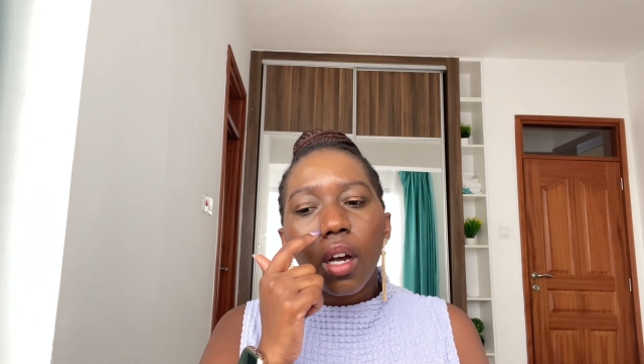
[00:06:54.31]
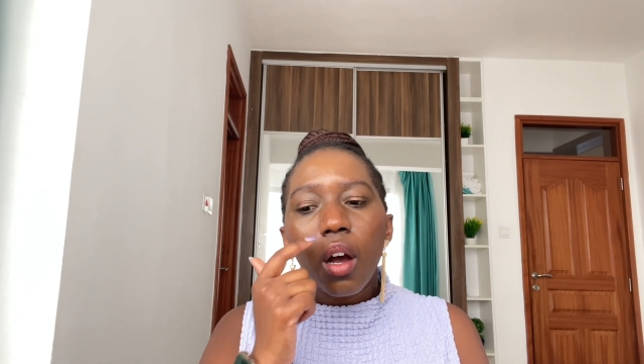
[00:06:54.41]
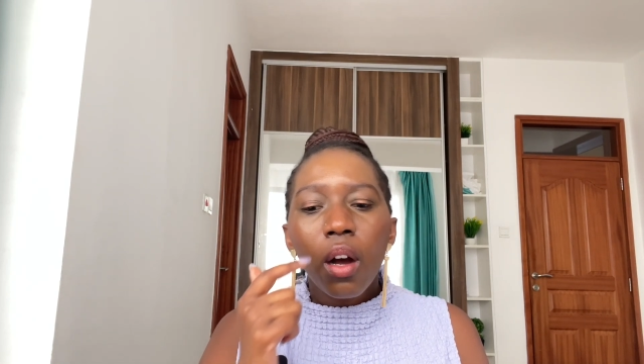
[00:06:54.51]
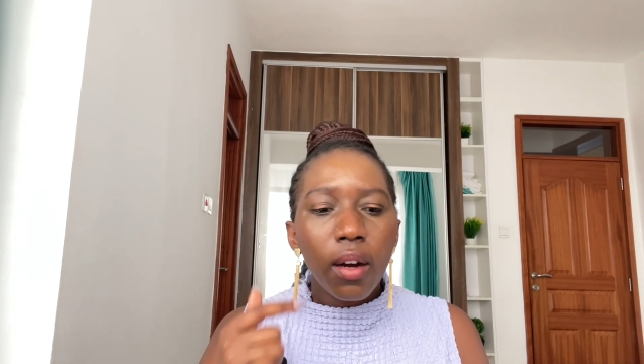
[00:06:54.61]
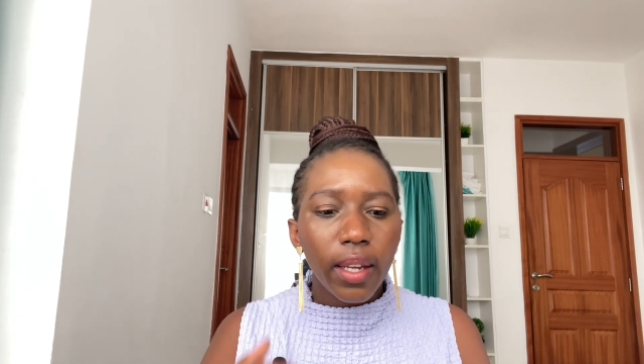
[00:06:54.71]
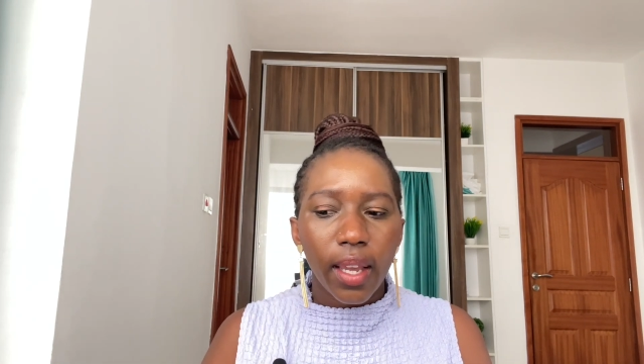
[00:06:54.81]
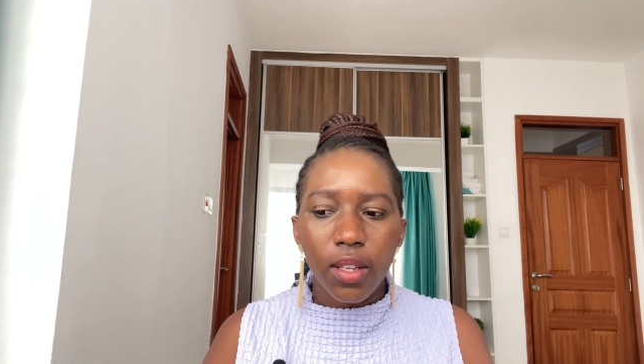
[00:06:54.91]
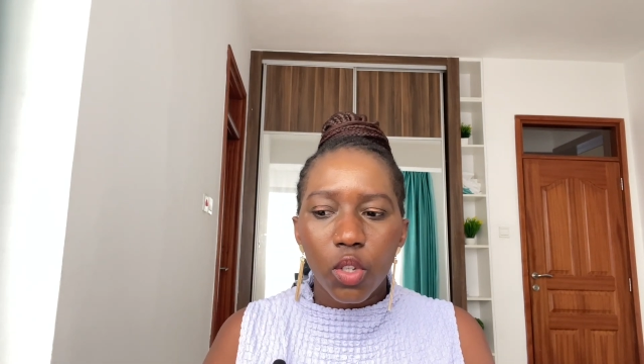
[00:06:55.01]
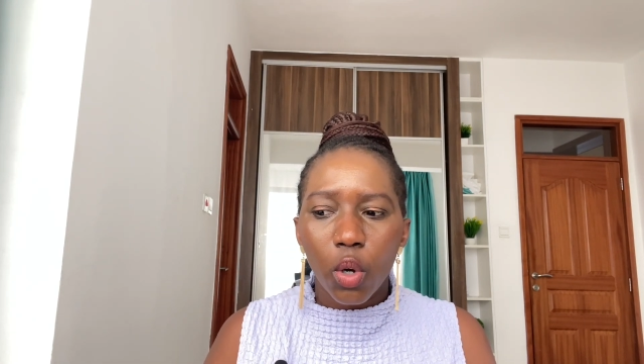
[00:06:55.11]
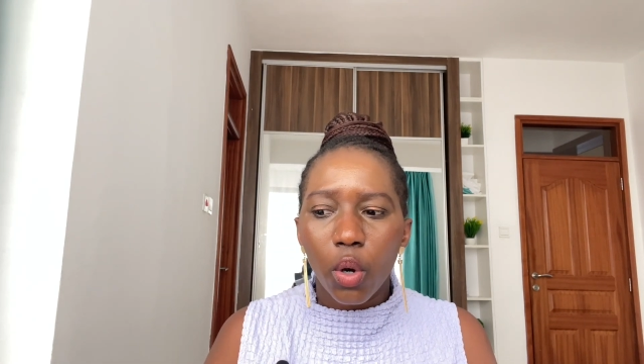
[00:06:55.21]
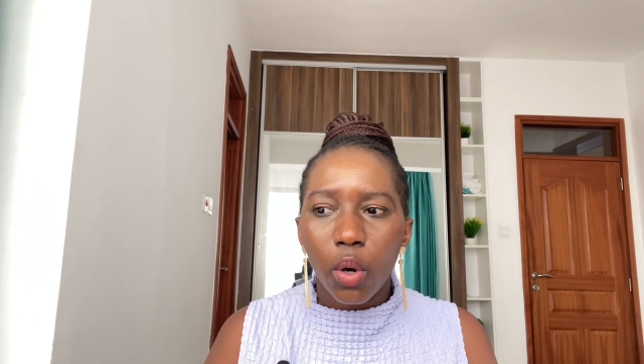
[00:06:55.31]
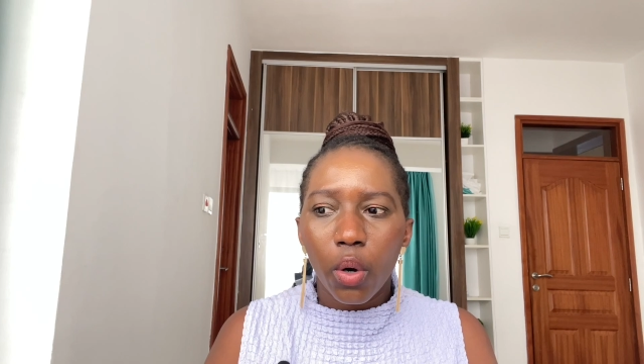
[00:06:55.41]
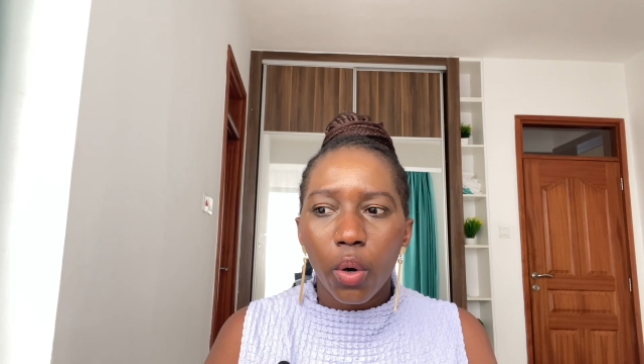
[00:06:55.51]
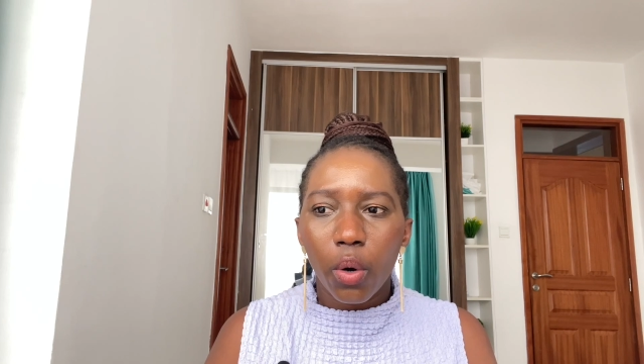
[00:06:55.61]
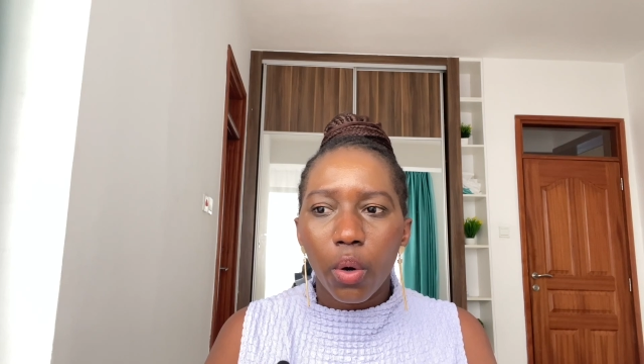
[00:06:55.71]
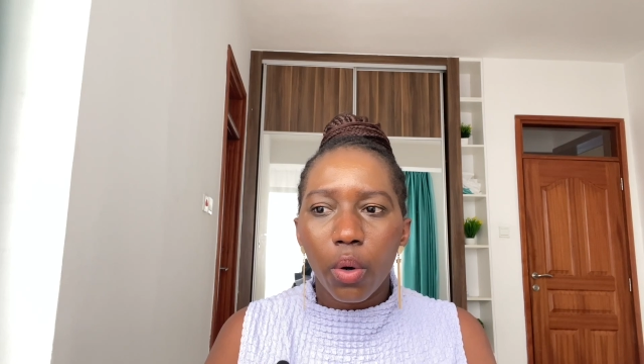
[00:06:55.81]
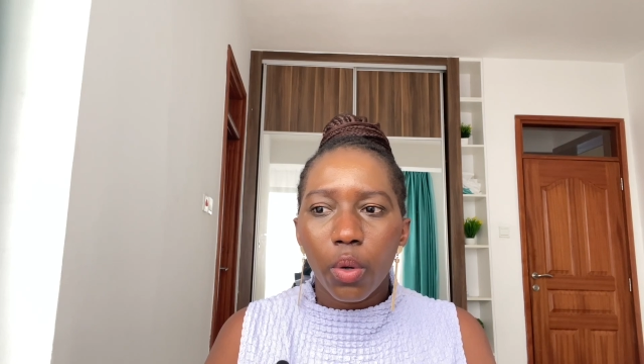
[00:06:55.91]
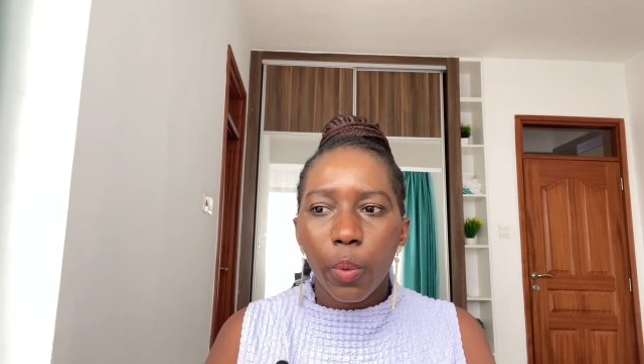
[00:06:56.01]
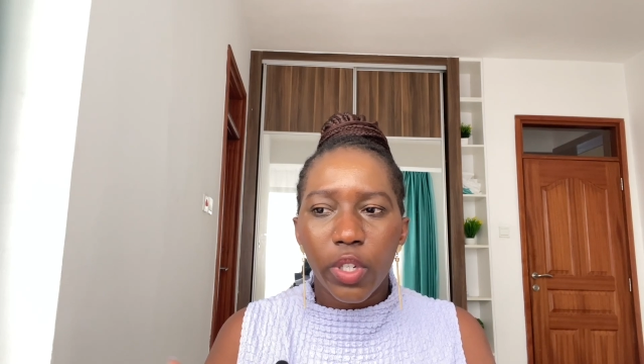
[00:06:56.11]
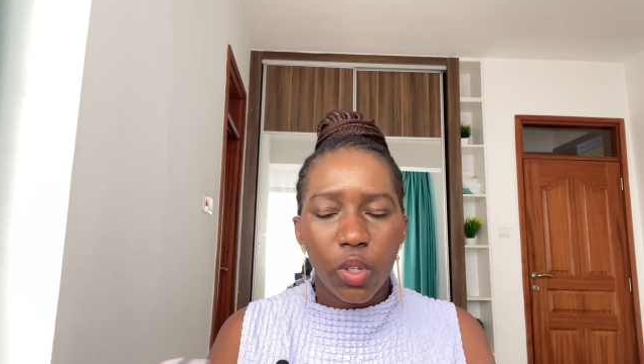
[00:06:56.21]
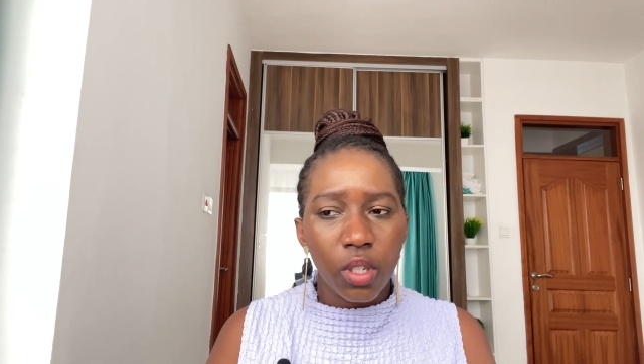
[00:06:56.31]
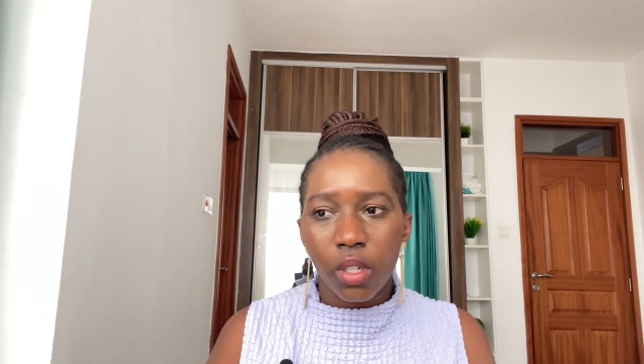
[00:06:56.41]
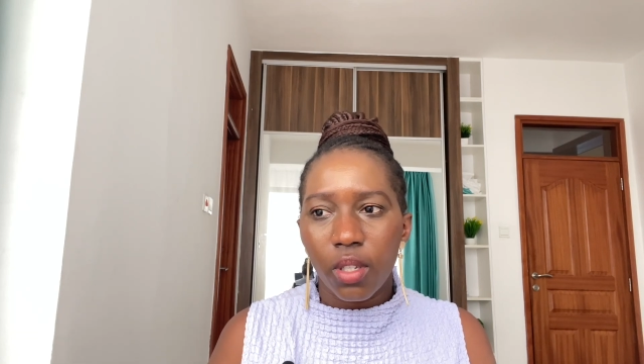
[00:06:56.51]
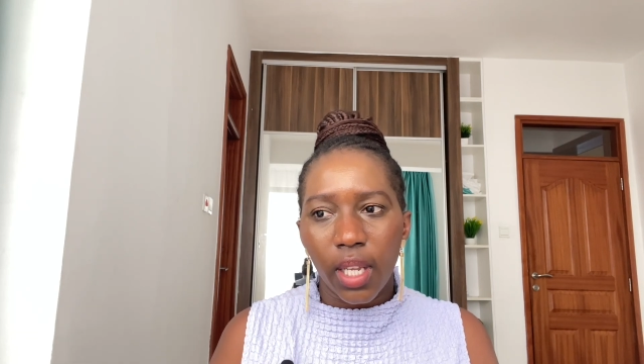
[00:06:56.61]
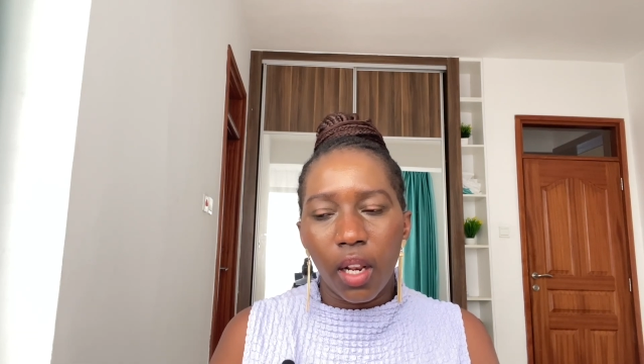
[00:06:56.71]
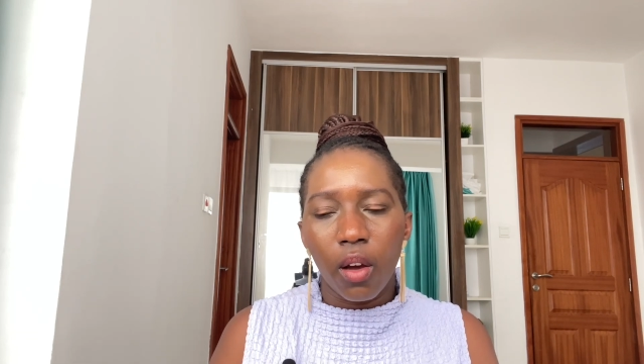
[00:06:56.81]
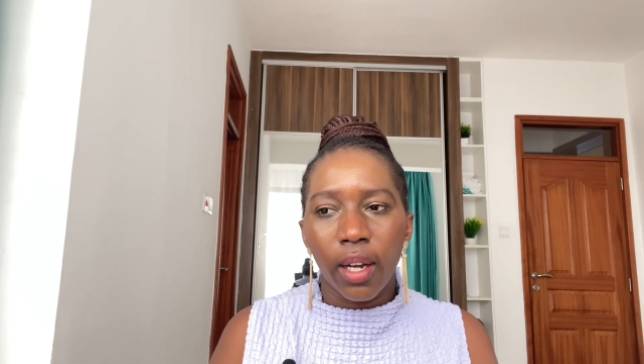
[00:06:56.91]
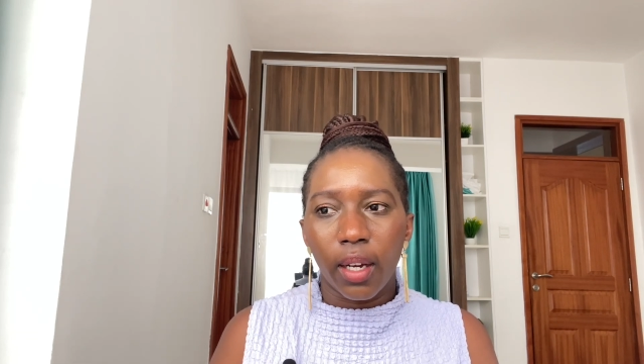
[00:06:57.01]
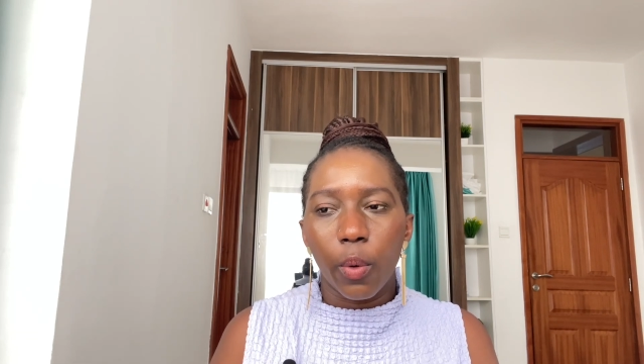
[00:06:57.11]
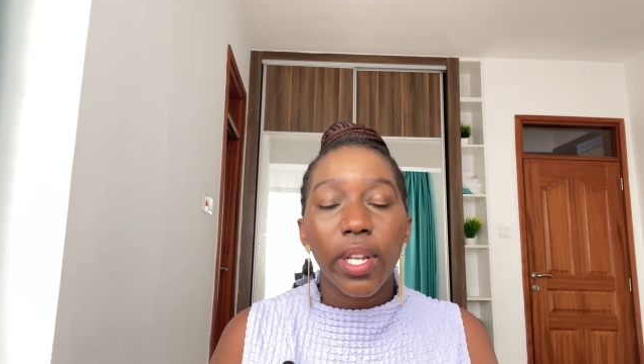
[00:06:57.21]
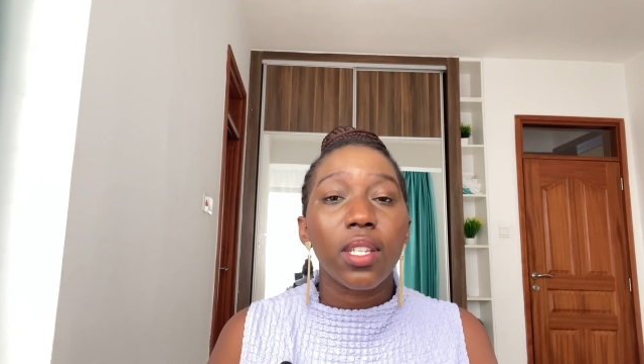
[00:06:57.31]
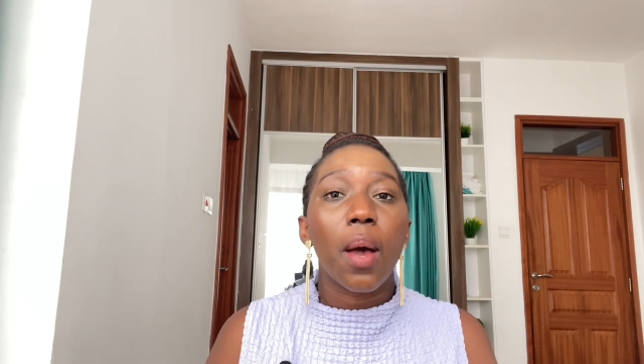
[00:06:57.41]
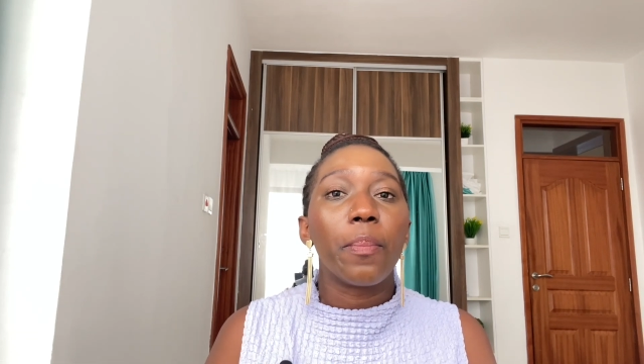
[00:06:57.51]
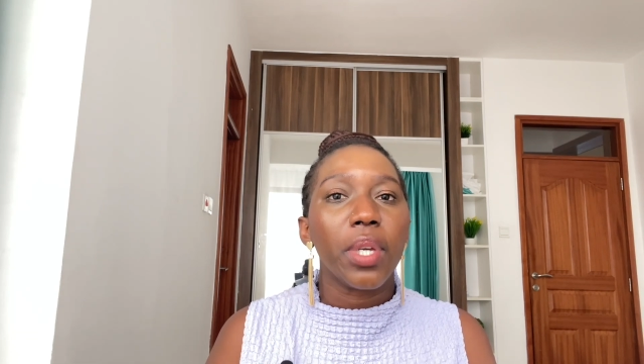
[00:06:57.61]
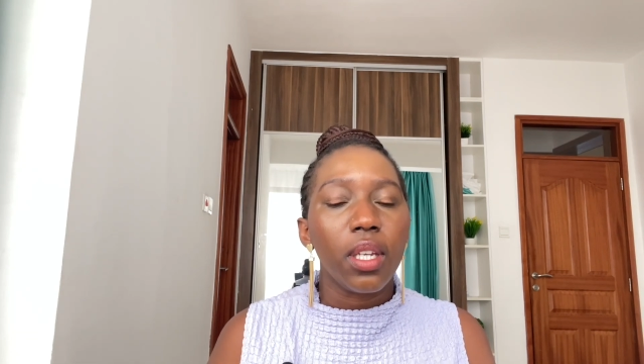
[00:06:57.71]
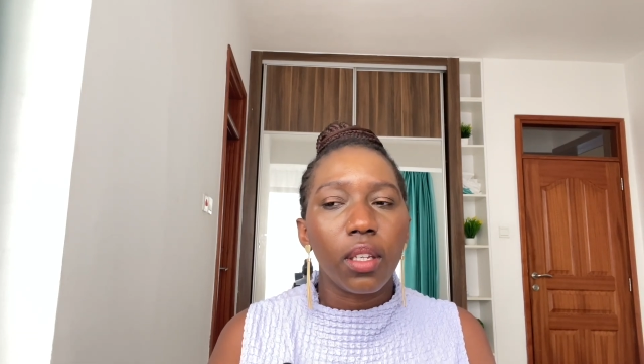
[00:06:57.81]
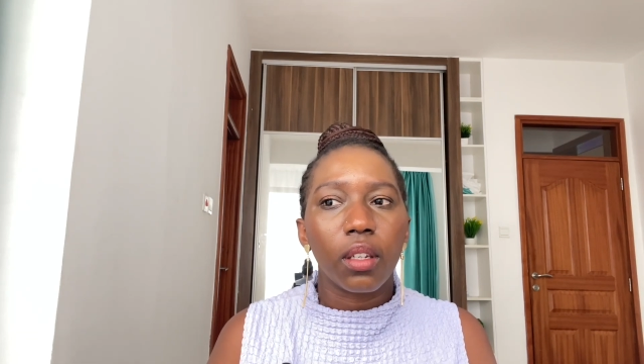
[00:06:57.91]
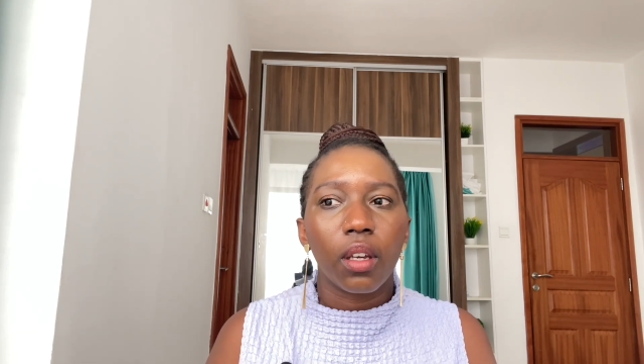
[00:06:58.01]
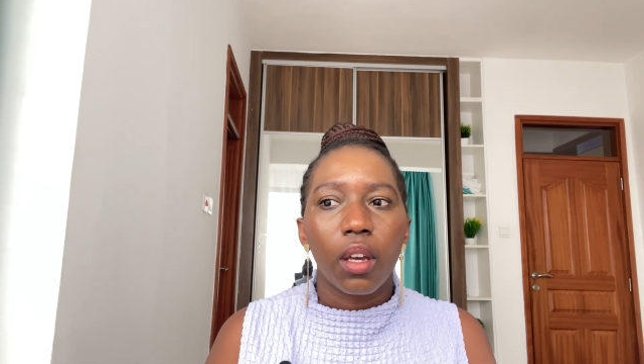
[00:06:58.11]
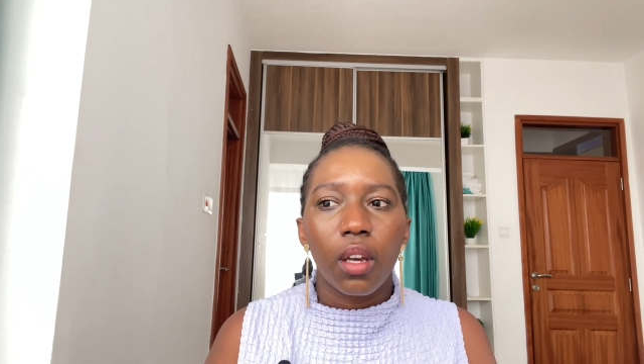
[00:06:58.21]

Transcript: Oh, okay, so we're choosing to stay longer. What does that mean?